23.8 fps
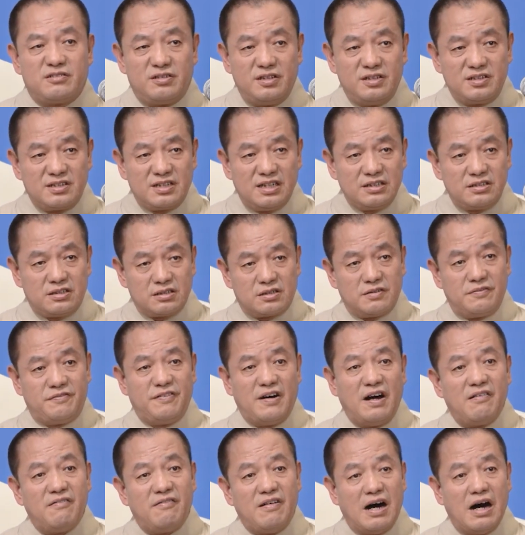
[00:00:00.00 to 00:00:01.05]
Cantonese
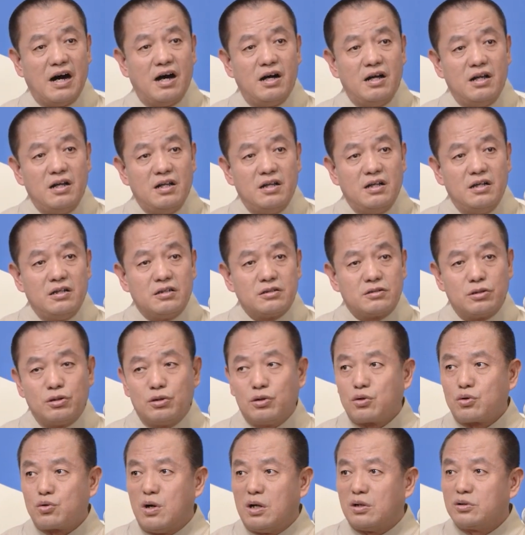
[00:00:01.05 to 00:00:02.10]
soup is an
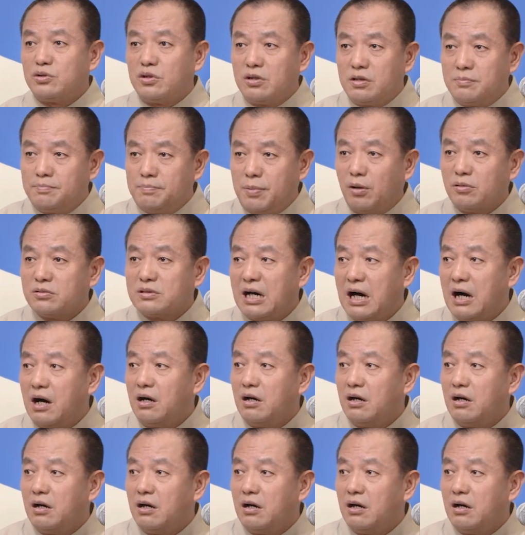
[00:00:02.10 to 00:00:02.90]
example of using